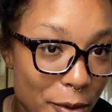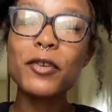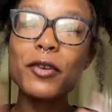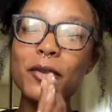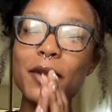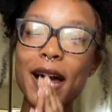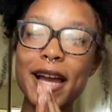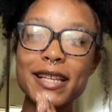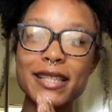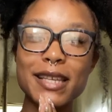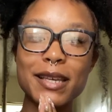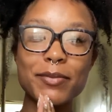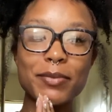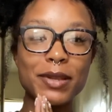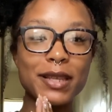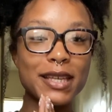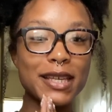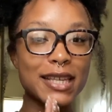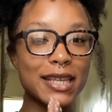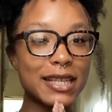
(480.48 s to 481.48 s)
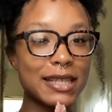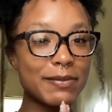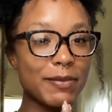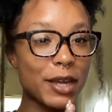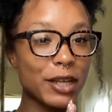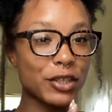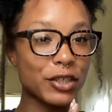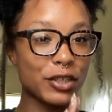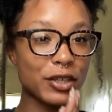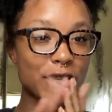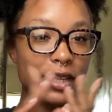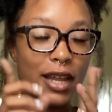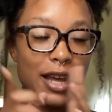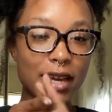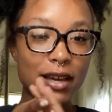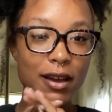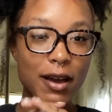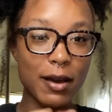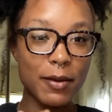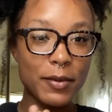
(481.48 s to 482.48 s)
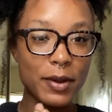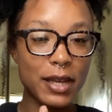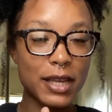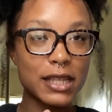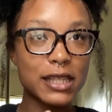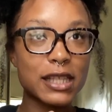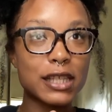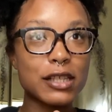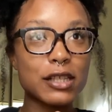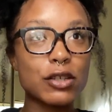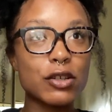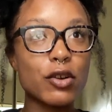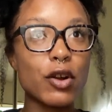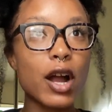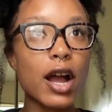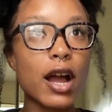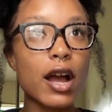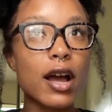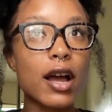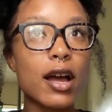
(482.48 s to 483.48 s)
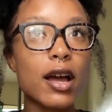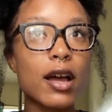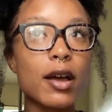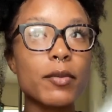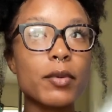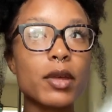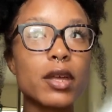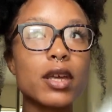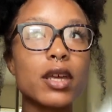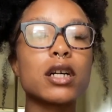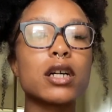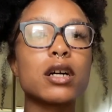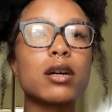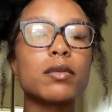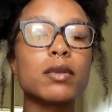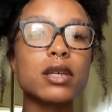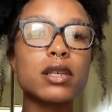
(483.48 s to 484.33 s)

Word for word: if you liked it please make sure to like comment and subscribe um,